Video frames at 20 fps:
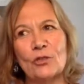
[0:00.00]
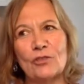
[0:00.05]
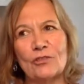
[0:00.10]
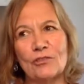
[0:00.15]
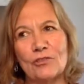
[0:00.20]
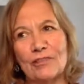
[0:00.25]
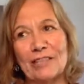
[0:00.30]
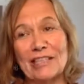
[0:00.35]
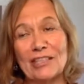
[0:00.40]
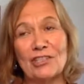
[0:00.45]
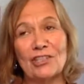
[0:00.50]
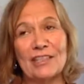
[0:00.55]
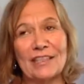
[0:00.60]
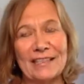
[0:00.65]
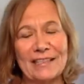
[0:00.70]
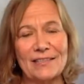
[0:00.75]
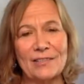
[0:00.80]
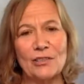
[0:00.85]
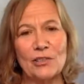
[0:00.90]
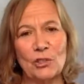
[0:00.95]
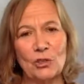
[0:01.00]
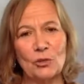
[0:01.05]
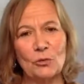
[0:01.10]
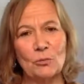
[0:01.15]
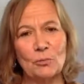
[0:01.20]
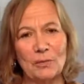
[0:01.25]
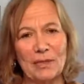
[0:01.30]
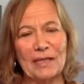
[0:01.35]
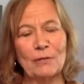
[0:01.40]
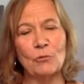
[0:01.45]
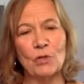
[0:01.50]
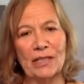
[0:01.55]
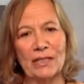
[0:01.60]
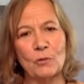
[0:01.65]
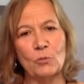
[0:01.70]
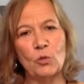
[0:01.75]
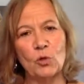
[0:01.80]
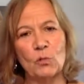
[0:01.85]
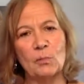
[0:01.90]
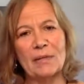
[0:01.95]
Traditionally it's 2
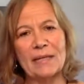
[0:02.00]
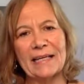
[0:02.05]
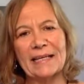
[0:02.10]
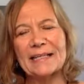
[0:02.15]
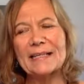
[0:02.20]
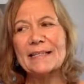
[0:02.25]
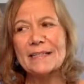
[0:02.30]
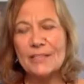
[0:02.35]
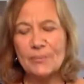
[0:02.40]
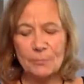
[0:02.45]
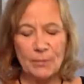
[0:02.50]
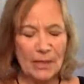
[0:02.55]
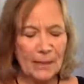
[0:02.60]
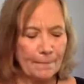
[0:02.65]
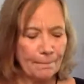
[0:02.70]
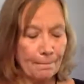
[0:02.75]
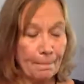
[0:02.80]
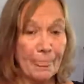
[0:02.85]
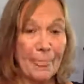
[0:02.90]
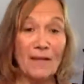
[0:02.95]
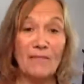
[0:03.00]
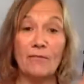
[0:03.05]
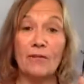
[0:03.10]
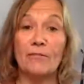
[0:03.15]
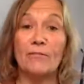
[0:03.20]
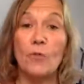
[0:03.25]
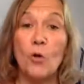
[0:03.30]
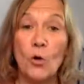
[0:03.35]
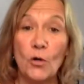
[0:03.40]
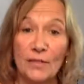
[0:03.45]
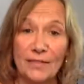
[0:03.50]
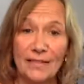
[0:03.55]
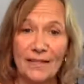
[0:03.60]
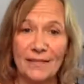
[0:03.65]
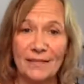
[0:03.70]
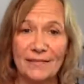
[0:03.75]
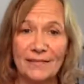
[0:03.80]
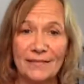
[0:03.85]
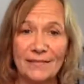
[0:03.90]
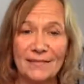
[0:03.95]
like wool blankets, but for 4
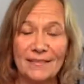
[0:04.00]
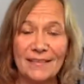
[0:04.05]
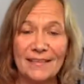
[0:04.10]
days.